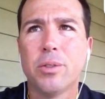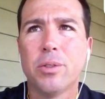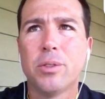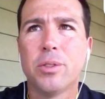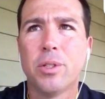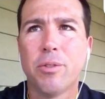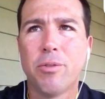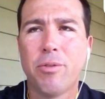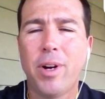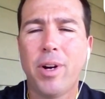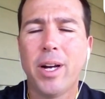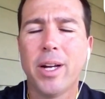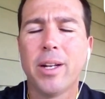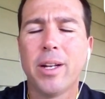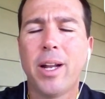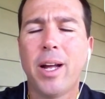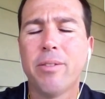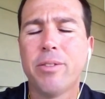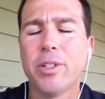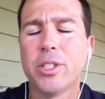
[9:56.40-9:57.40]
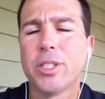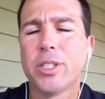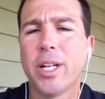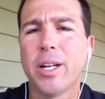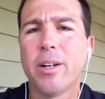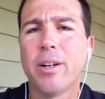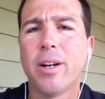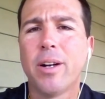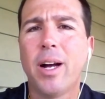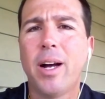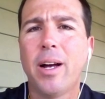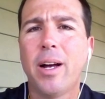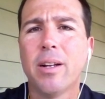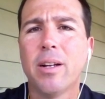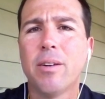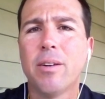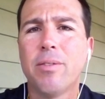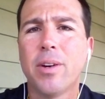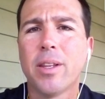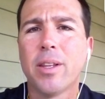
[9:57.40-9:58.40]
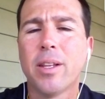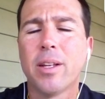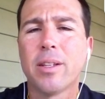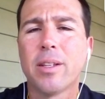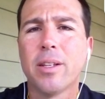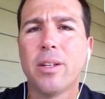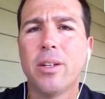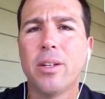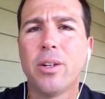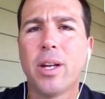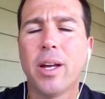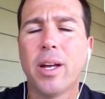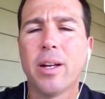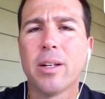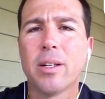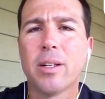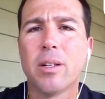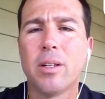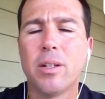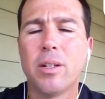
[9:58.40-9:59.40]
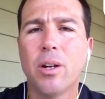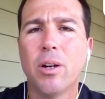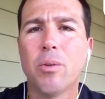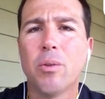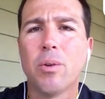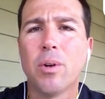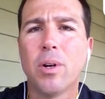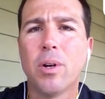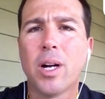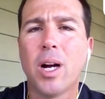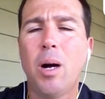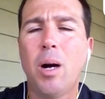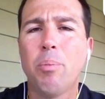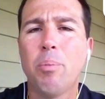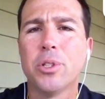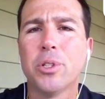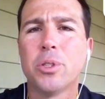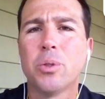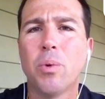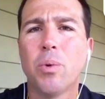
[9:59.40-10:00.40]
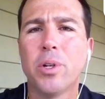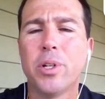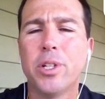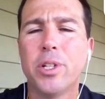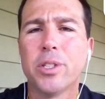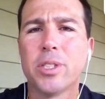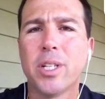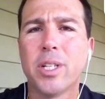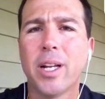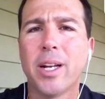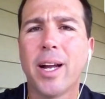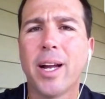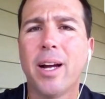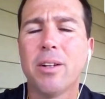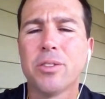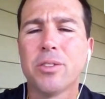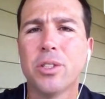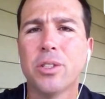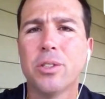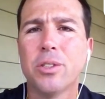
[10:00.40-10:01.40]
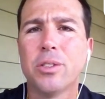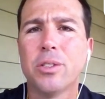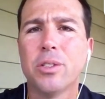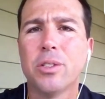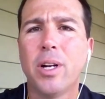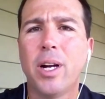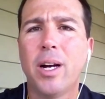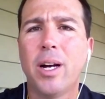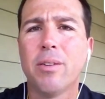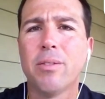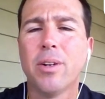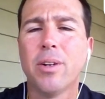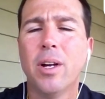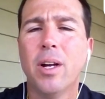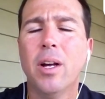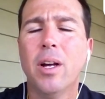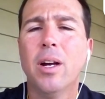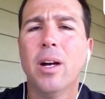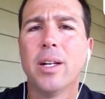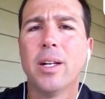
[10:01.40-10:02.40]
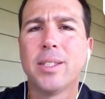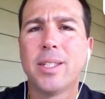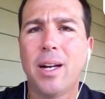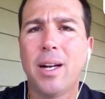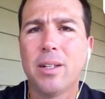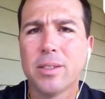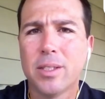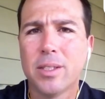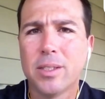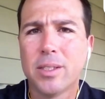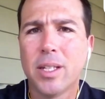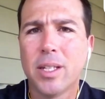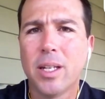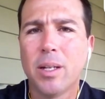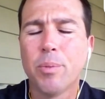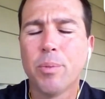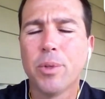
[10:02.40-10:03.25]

to fight and have your standard high enough, I think that you can, you know, accomplish what you're setting out to have a talented team